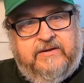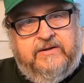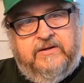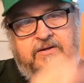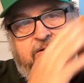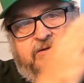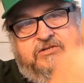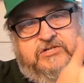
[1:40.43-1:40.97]

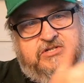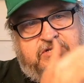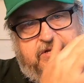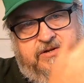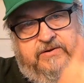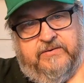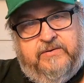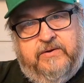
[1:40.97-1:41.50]
just
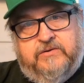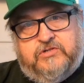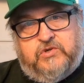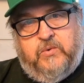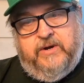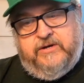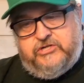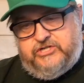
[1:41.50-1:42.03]
a
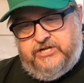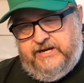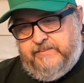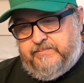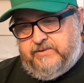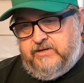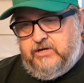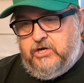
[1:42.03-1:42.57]
square shaped
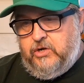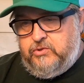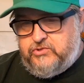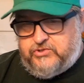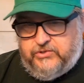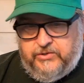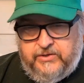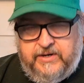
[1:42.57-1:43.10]
coaster,
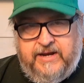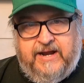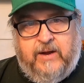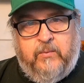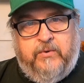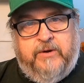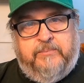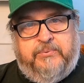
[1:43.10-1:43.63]
and I
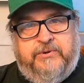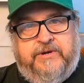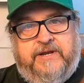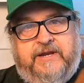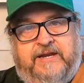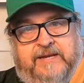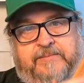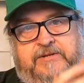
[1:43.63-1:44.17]
want to put an
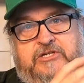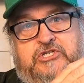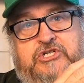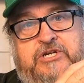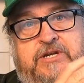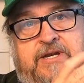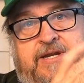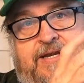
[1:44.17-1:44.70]
image
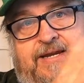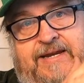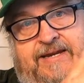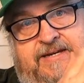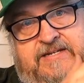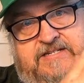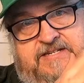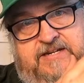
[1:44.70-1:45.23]
in the
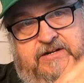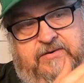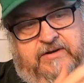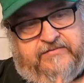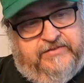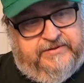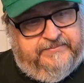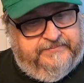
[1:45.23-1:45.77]
center of it
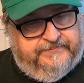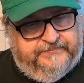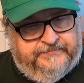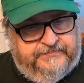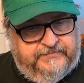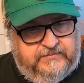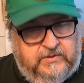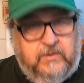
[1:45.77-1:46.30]

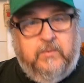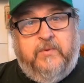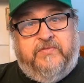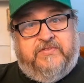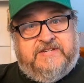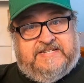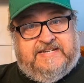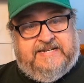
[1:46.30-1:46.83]
with the
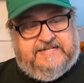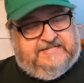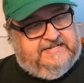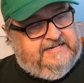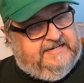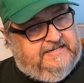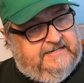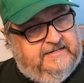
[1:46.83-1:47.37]

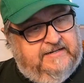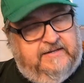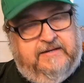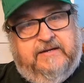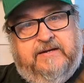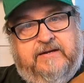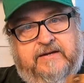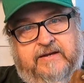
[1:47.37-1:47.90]
CNC,
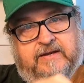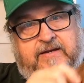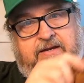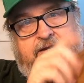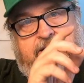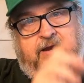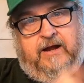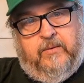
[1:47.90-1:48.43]

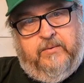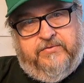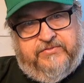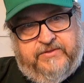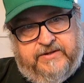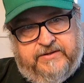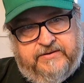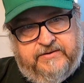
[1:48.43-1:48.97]
not with the
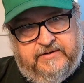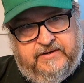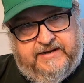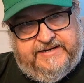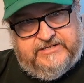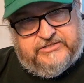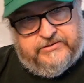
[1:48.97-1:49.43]
laser.